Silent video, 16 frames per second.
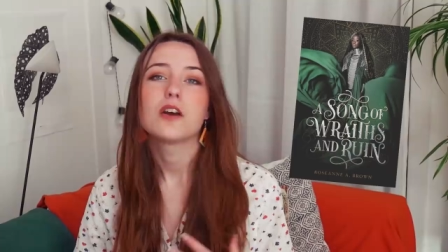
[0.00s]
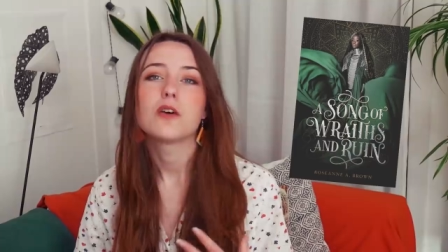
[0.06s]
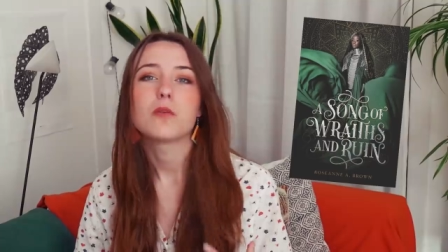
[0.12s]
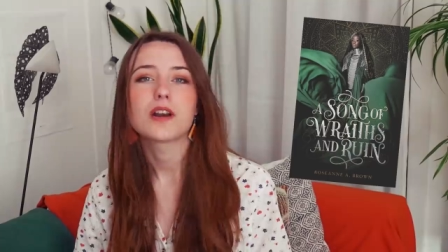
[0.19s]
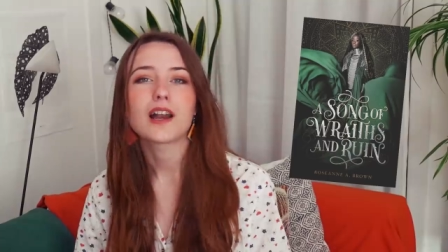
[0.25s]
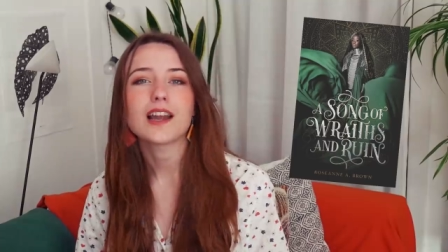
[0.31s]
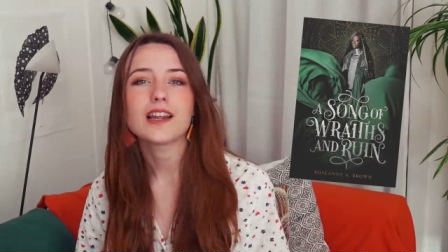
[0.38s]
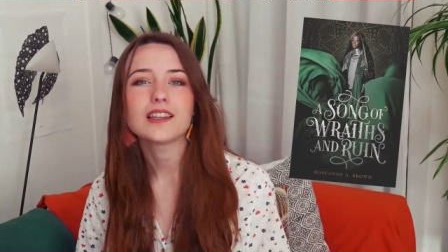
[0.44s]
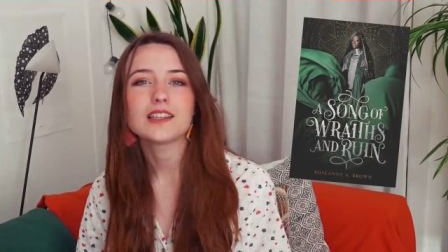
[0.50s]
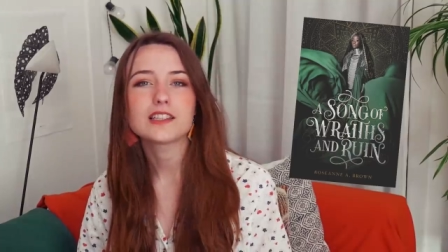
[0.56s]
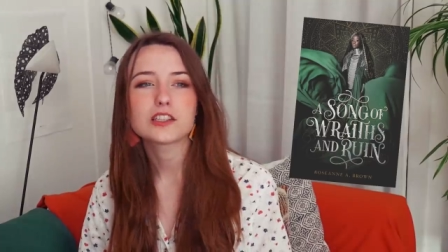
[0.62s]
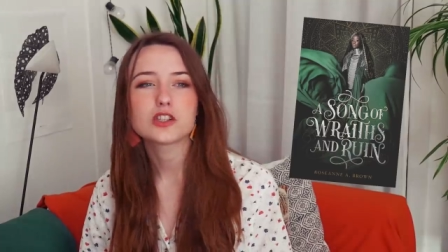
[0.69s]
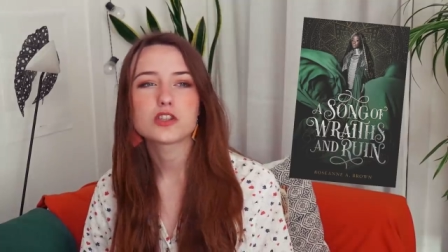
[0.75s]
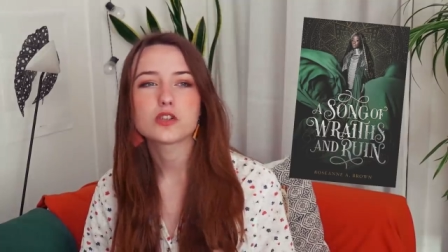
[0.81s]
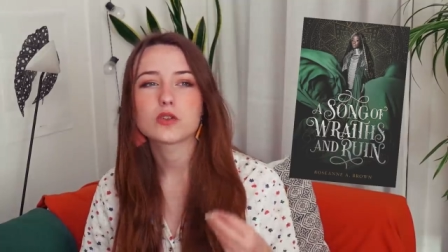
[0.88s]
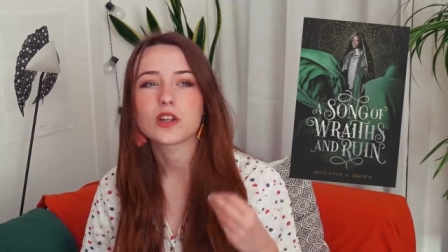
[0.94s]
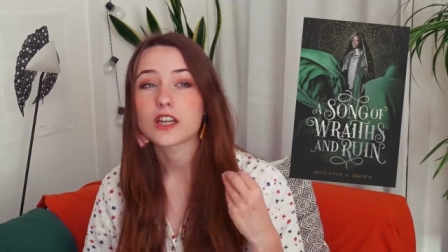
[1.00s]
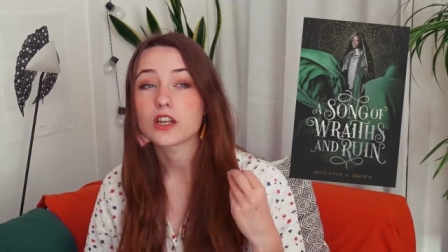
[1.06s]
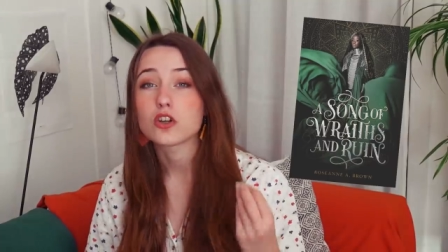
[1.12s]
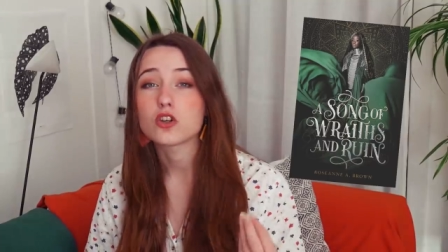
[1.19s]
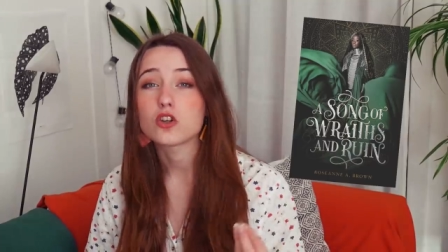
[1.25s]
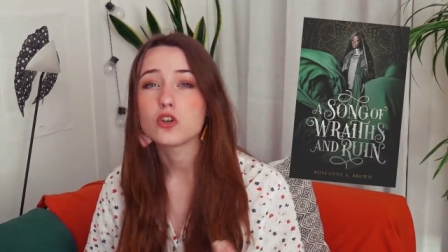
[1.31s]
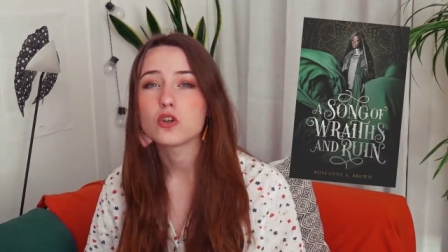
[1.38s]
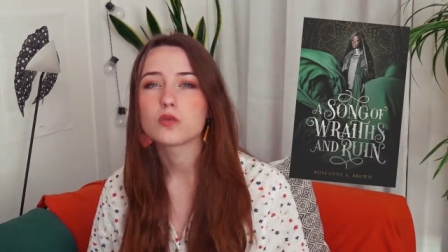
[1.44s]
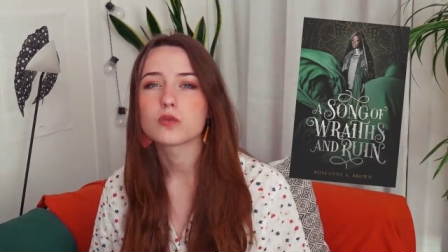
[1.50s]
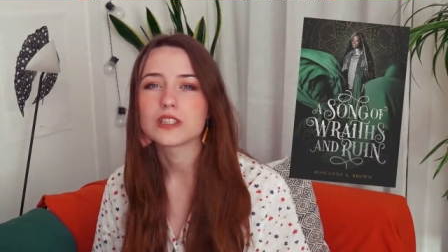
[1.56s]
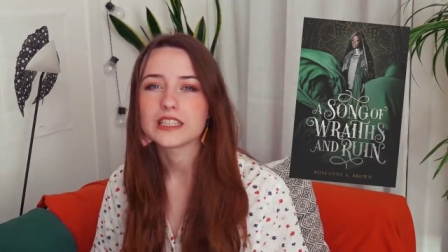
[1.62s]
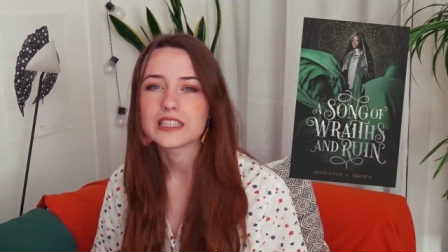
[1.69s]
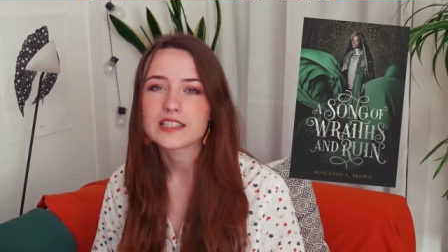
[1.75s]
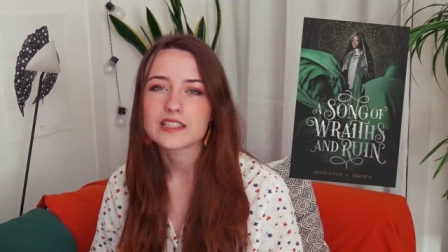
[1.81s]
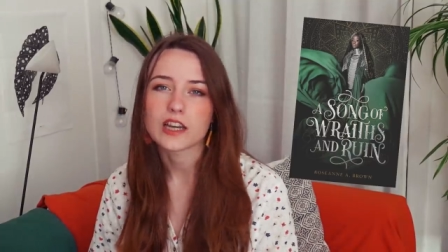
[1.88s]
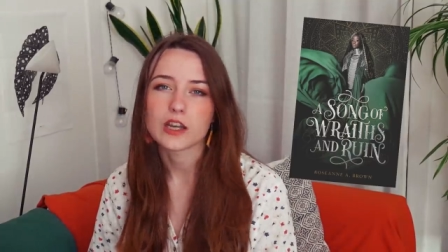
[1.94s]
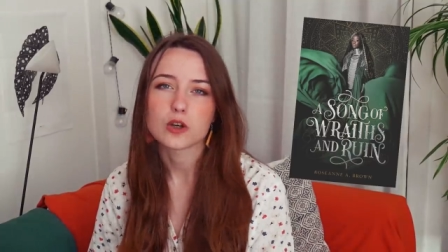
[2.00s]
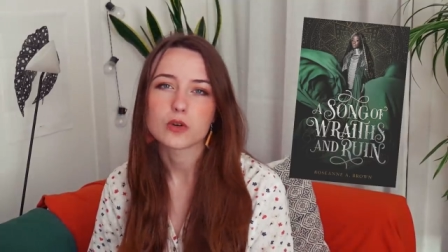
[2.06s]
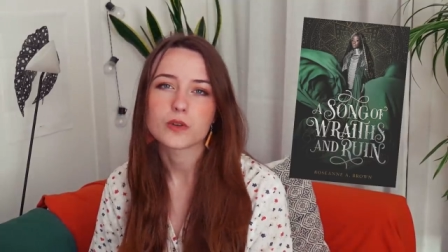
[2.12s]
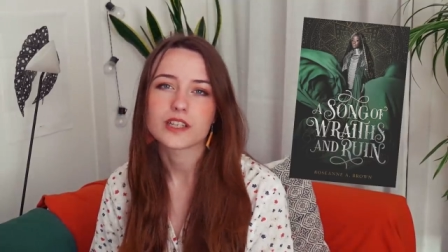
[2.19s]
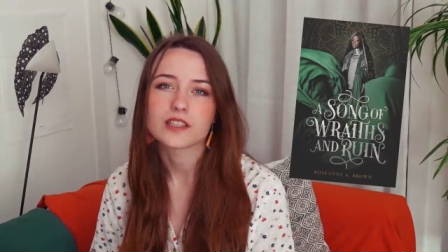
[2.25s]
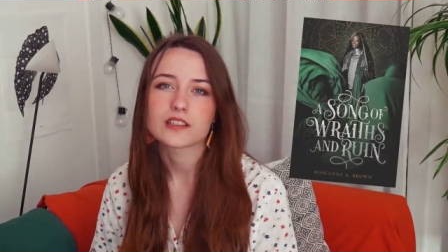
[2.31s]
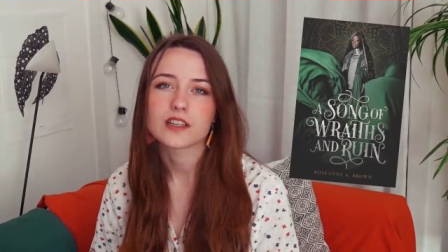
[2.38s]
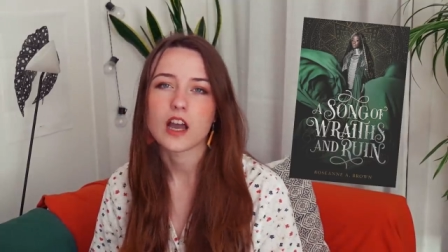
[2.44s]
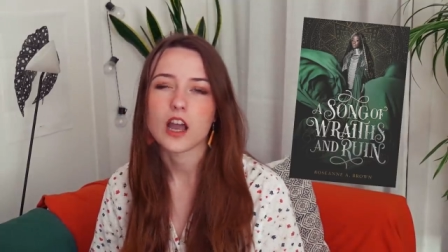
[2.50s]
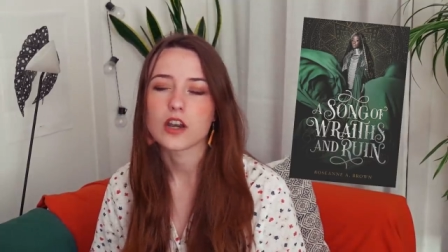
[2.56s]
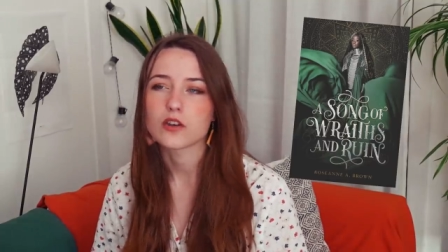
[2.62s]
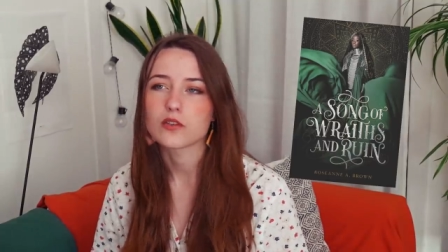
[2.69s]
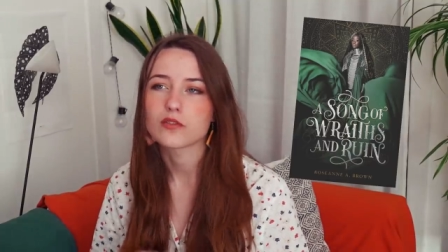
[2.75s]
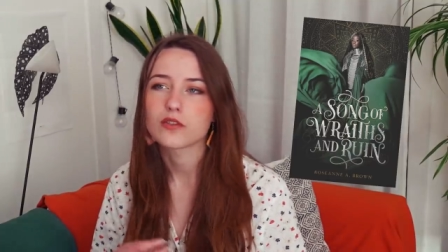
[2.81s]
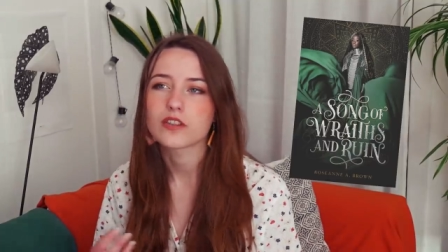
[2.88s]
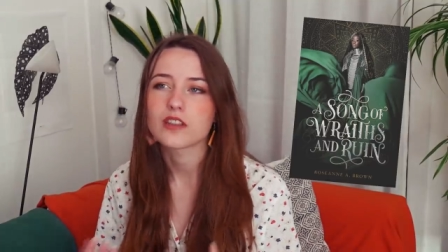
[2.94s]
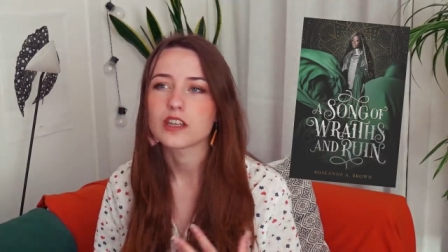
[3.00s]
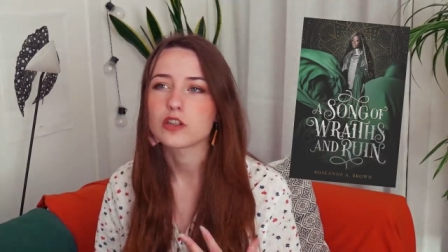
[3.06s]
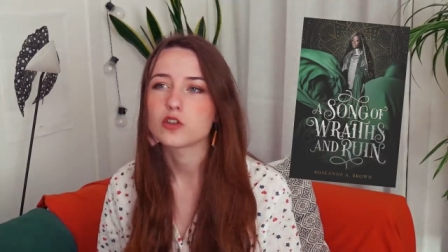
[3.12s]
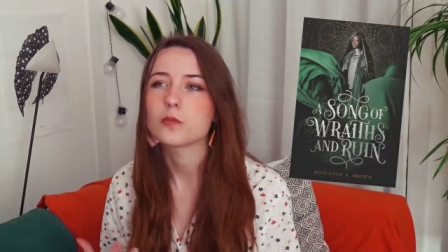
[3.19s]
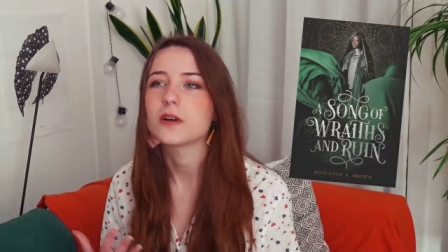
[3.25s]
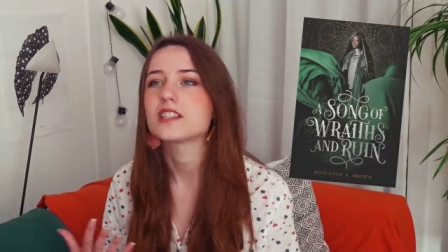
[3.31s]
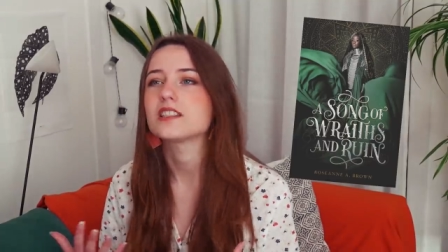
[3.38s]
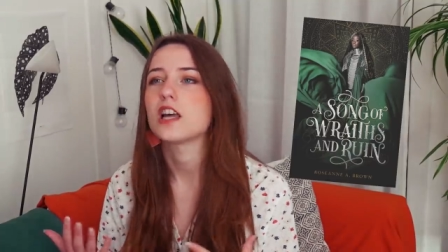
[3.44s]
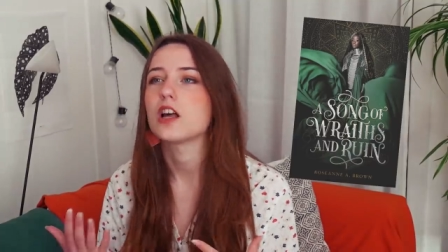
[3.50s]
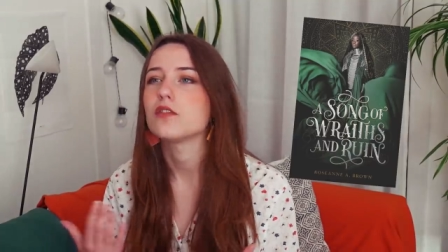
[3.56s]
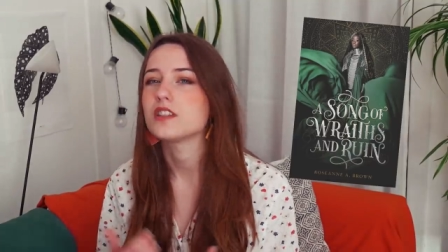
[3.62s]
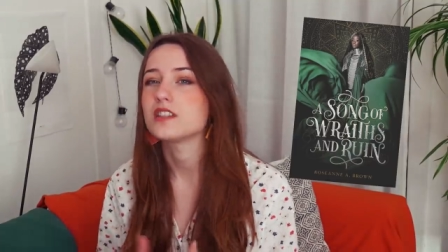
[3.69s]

When I listen to like a new release, I always kind of think to myself,